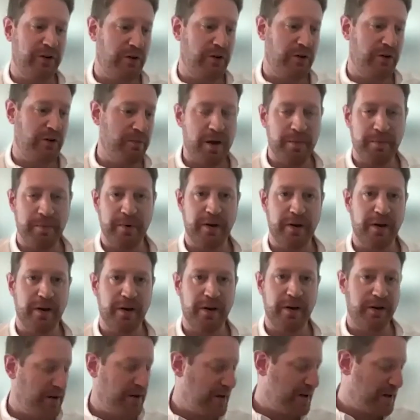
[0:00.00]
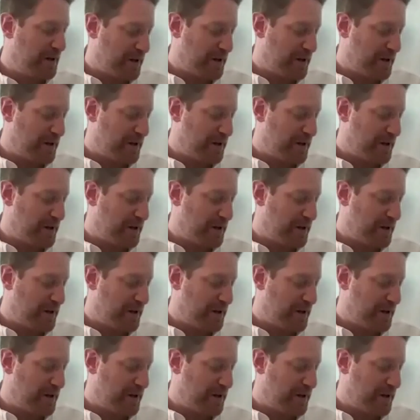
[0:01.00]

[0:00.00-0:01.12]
you might be,